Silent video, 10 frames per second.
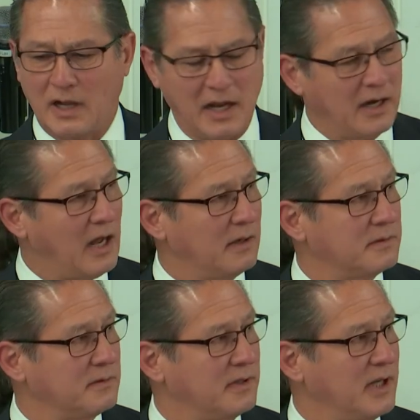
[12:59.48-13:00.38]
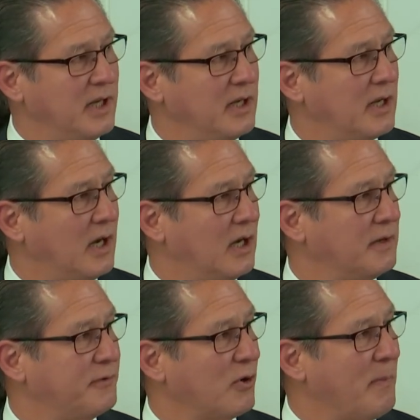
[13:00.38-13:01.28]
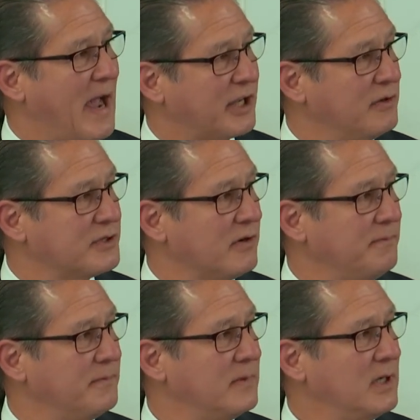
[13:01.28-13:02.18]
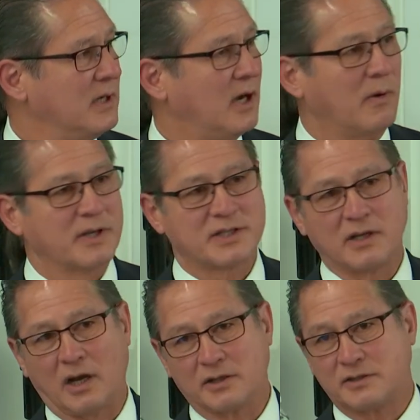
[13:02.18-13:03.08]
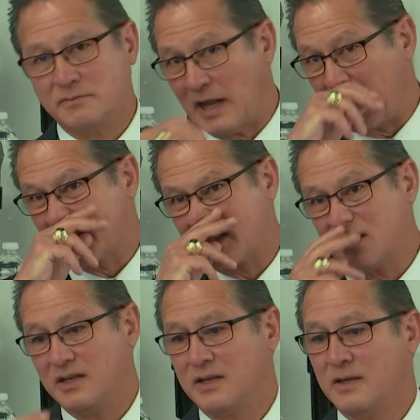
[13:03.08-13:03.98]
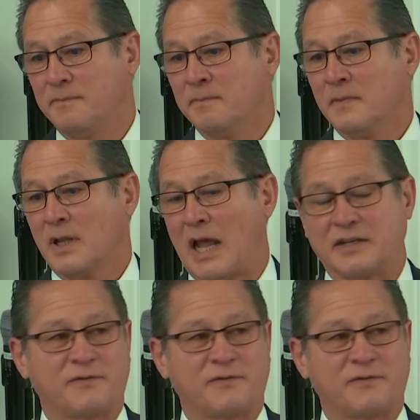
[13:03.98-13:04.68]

If you're a Mac user, OS X has